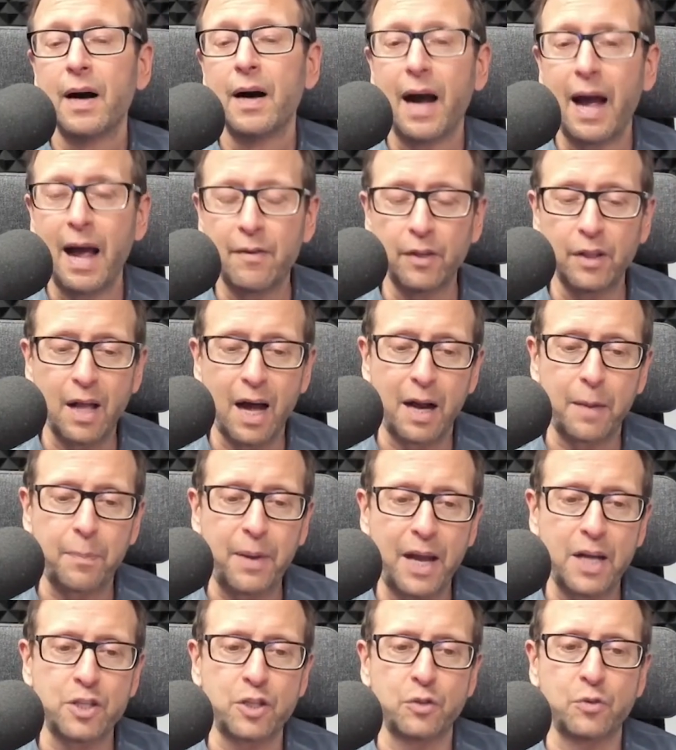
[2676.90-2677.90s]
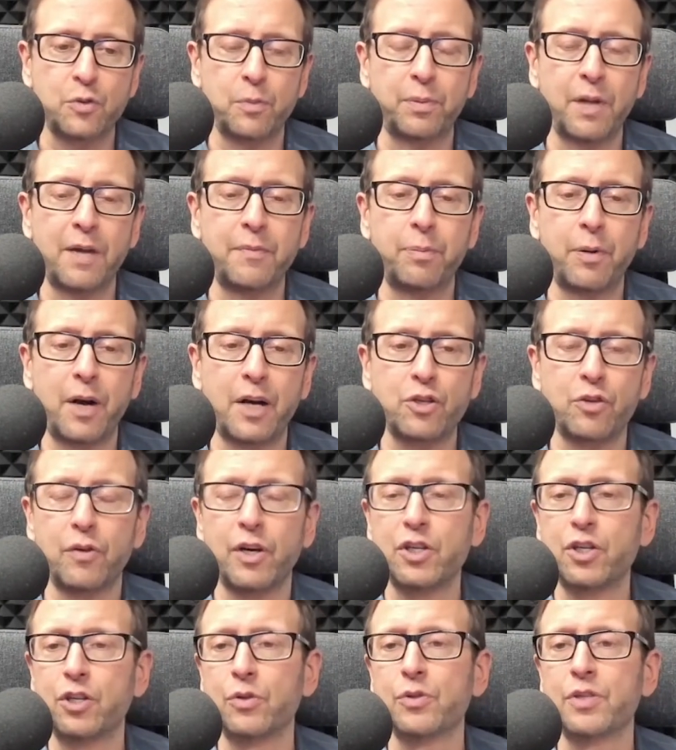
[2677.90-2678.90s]
I have a lot of patients with blood
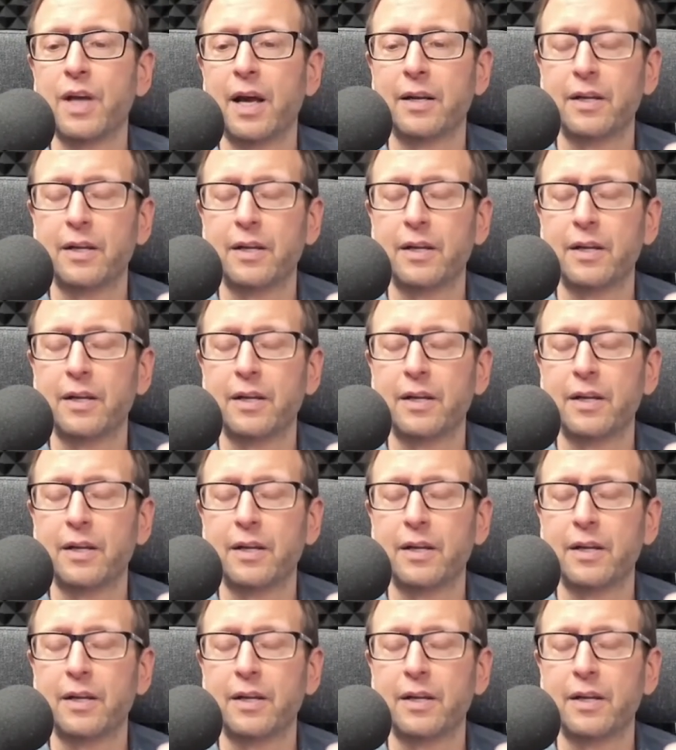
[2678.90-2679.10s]
pressure issues,